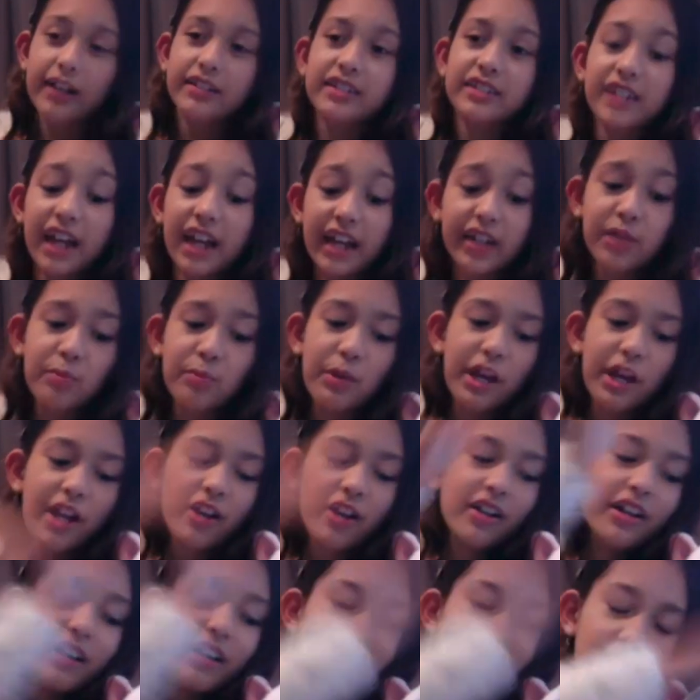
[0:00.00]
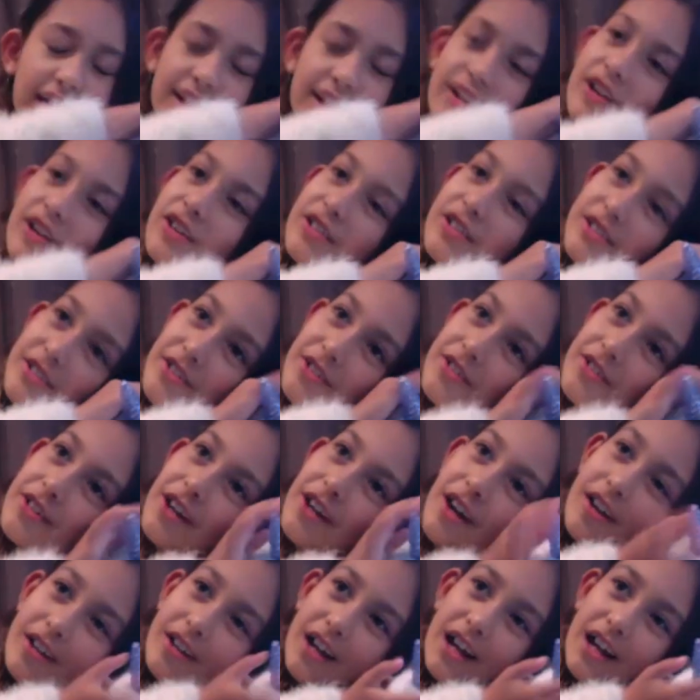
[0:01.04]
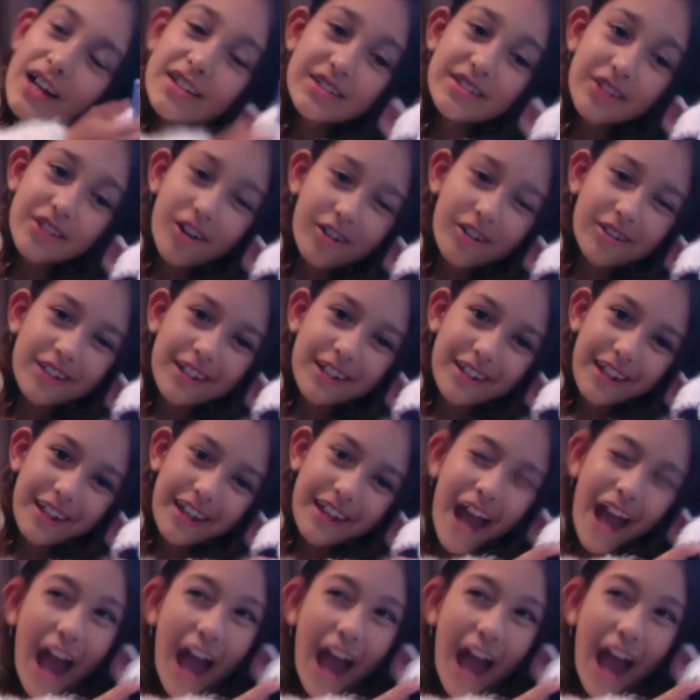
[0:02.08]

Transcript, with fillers: teddy bear. I also got a Starlily.